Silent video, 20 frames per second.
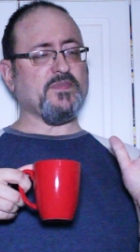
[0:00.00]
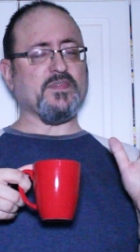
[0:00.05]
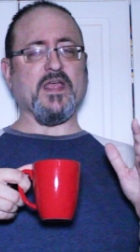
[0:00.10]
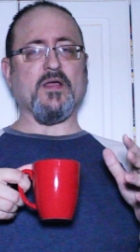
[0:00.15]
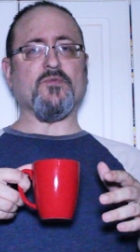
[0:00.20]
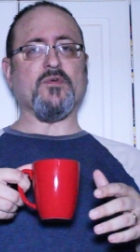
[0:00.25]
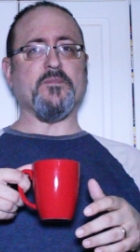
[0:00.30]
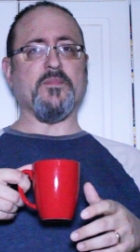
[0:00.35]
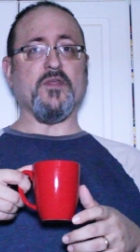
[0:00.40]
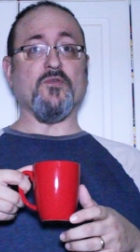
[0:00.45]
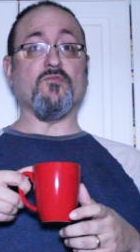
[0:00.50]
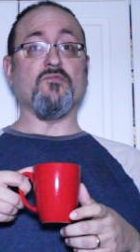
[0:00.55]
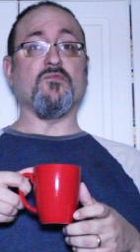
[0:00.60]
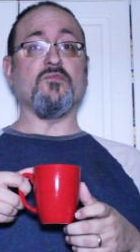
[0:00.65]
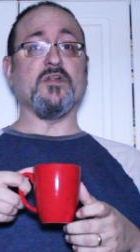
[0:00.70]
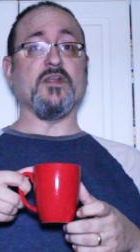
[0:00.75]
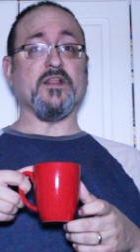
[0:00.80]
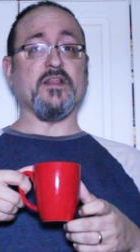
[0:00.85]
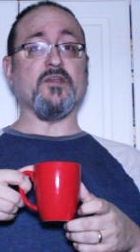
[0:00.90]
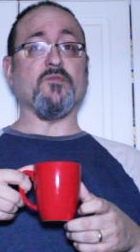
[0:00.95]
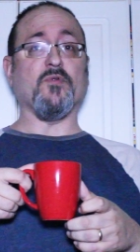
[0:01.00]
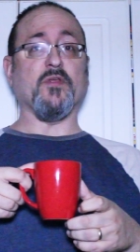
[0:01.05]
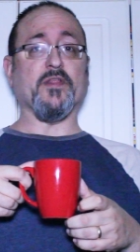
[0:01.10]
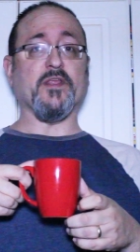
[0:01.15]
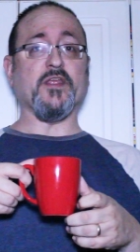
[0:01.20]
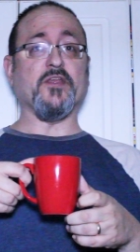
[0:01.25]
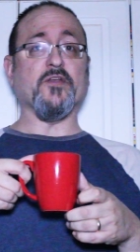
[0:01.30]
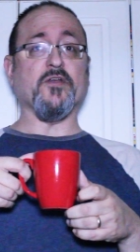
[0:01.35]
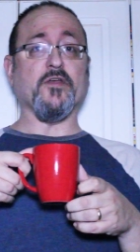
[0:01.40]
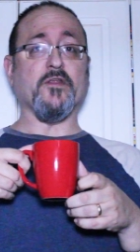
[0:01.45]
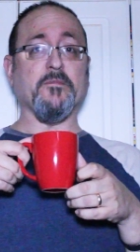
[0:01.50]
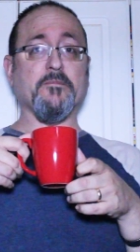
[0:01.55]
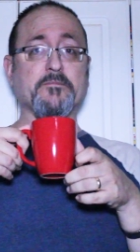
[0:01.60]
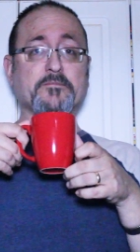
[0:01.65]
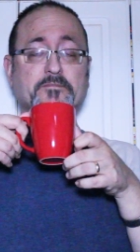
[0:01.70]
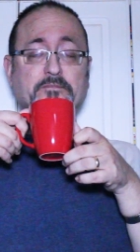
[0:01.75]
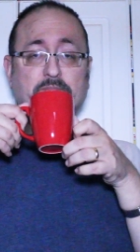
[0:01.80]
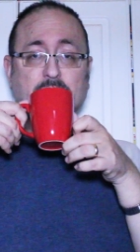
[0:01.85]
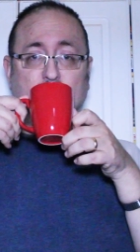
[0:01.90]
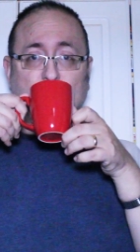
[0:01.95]
that would be really good.
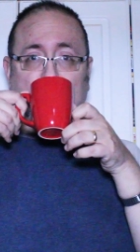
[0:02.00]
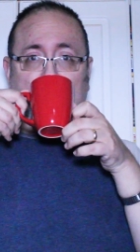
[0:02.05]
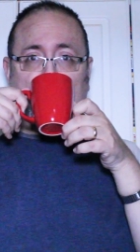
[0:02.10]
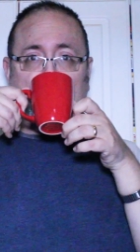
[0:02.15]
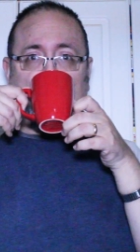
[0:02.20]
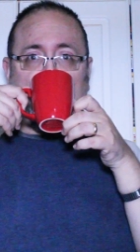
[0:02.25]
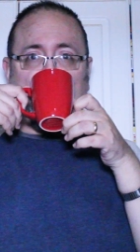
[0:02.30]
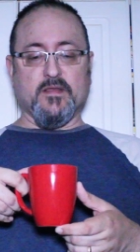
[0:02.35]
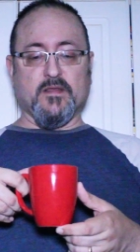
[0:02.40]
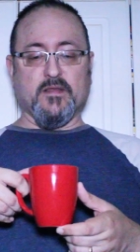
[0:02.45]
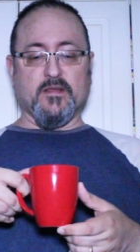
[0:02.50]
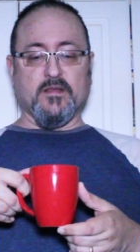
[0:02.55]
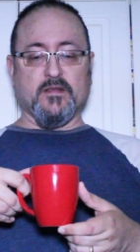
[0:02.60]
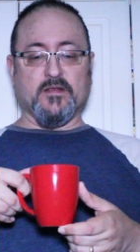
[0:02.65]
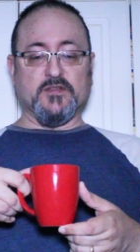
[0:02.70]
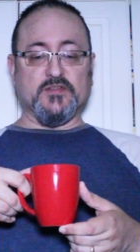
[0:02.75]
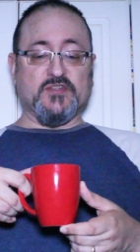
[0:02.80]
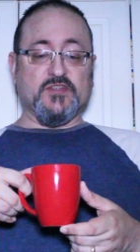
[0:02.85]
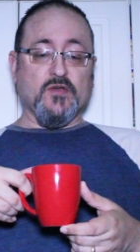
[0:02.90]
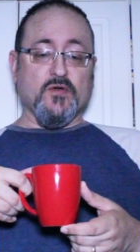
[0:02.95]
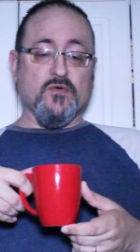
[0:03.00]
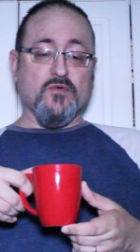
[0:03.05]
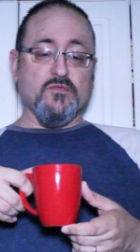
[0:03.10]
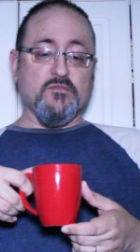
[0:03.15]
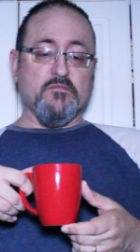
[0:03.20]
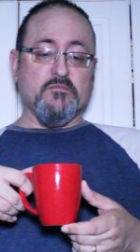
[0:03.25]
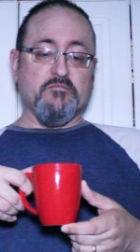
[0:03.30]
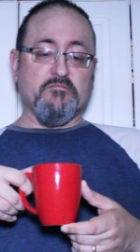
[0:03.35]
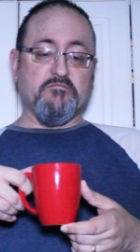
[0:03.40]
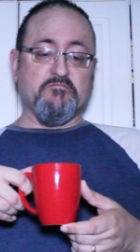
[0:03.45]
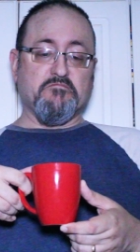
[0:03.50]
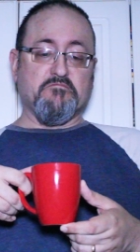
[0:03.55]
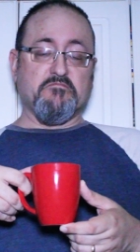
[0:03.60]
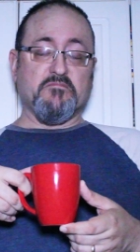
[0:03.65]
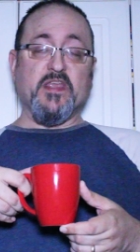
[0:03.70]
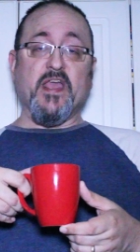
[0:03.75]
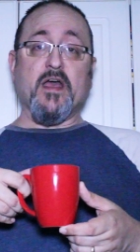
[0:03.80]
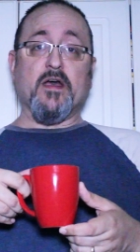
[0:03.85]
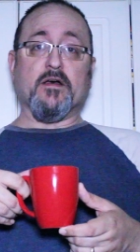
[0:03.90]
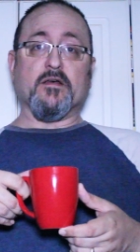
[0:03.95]
So
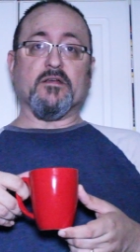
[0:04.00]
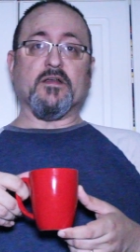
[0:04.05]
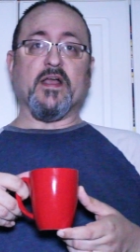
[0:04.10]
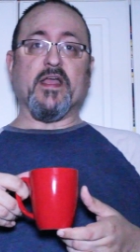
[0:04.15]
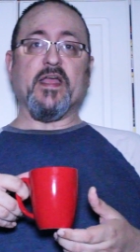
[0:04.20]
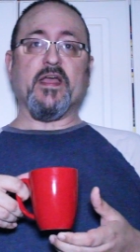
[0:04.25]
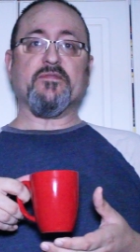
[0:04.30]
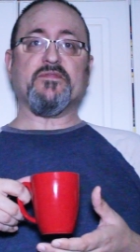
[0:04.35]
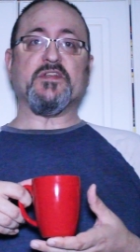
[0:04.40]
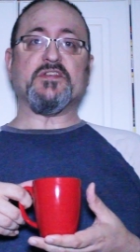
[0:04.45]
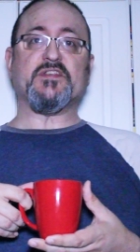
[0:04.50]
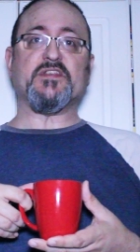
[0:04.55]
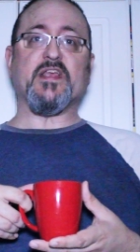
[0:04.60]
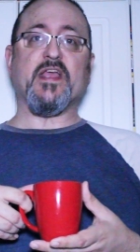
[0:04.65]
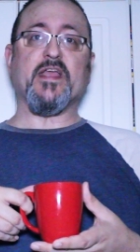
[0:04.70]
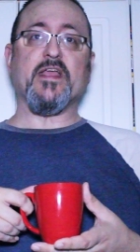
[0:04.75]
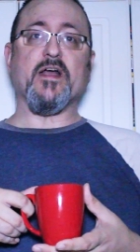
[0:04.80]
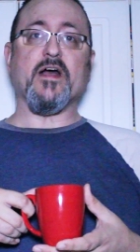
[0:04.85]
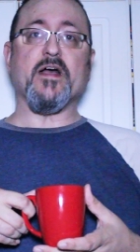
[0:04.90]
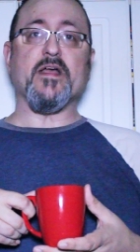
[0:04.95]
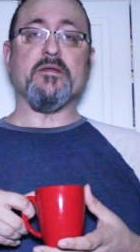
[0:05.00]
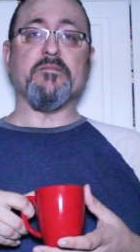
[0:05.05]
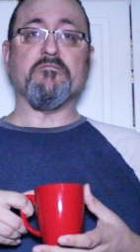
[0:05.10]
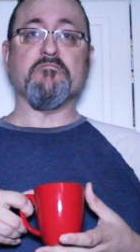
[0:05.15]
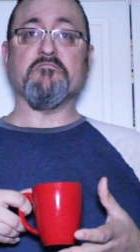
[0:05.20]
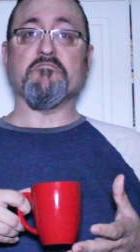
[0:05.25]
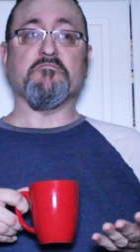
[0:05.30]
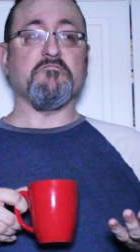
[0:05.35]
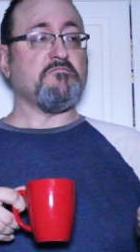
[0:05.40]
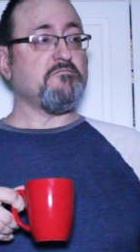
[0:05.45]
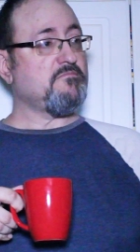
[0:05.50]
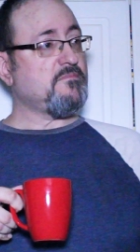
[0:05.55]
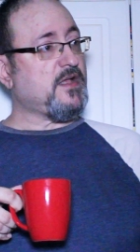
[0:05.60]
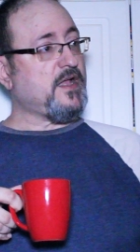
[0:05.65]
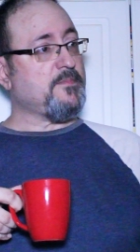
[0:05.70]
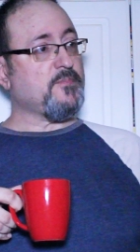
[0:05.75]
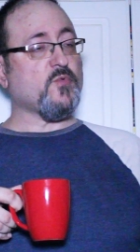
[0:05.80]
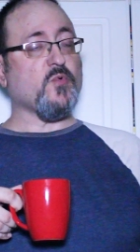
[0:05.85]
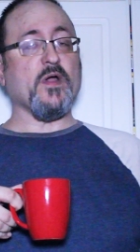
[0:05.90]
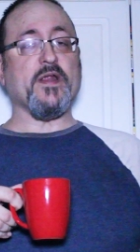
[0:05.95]
yeah, I have to say I'm
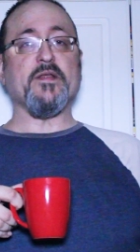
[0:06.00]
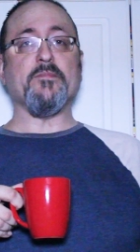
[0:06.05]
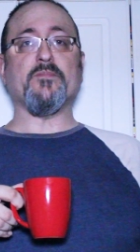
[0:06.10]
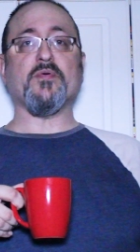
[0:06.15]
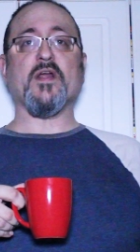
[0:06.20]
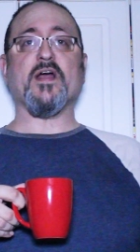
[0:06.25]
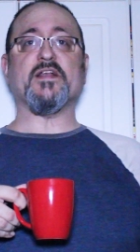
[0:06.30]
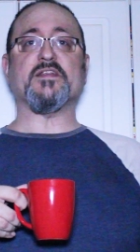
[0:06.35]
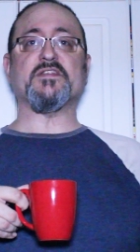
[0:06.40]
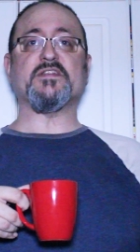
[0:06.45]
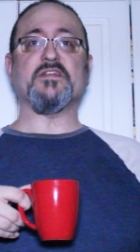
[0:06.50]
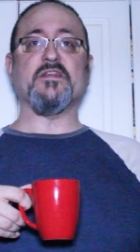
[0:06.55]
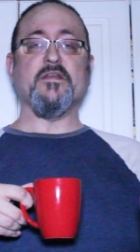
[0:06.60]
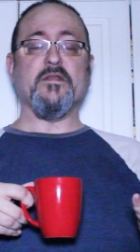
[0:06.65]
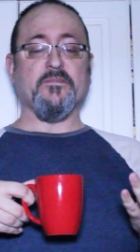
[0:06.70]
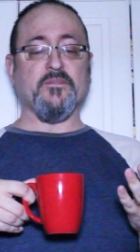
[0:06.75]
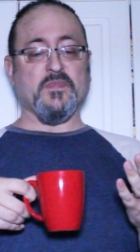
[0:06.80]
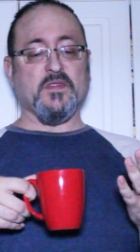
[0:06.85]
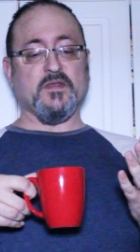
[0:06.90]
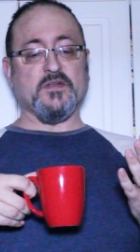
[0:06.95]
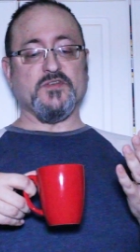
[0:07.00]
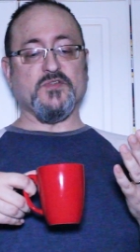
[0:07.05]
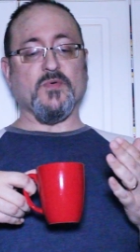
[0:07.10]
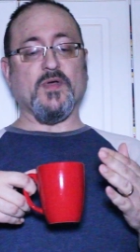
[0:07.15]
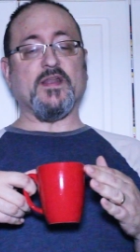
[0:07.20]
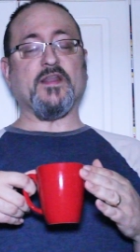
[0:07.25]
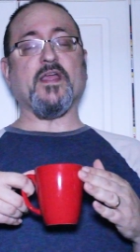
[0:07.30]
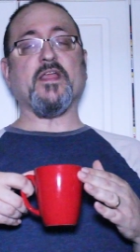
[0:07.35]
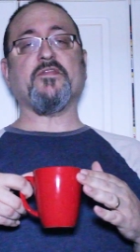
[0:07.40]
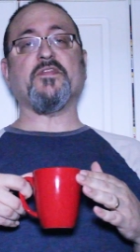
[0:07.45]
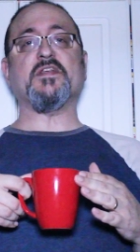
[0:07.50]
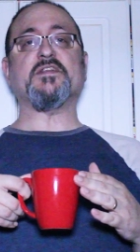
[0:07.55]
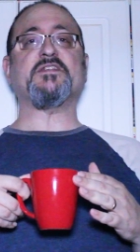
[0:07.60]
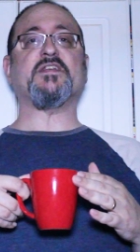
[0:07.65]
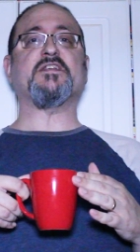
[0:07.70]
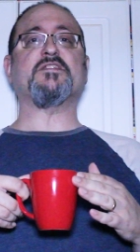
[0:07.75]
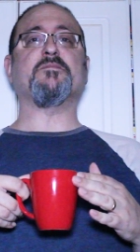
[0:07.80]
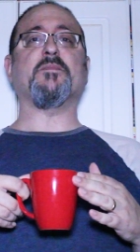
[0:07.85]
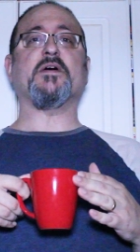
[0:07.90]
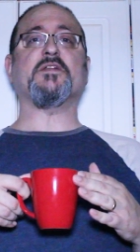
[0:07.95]
quite impressed. Do I like this
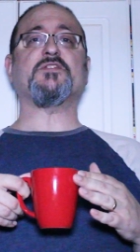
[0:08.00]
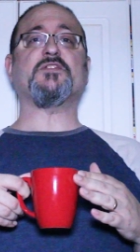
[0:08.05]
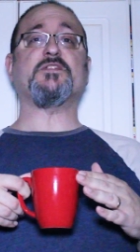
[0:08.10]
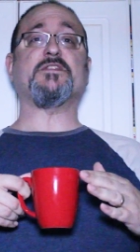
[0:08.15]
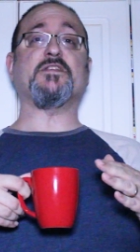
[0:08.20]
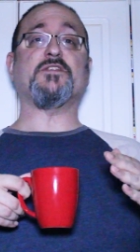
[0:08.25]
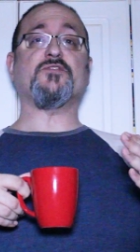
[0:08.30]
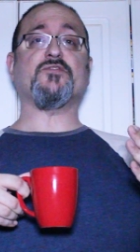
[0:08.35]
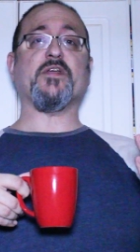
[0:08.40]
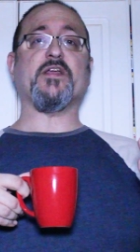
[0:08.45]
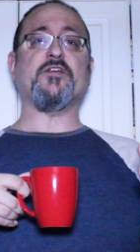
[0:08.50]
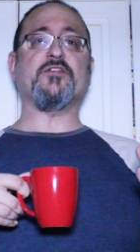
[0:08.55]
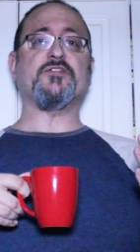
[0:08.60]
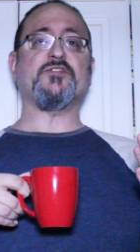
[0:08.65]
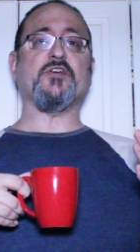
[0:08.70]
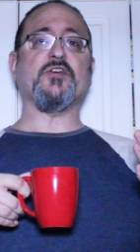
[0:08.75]
as much as the Trader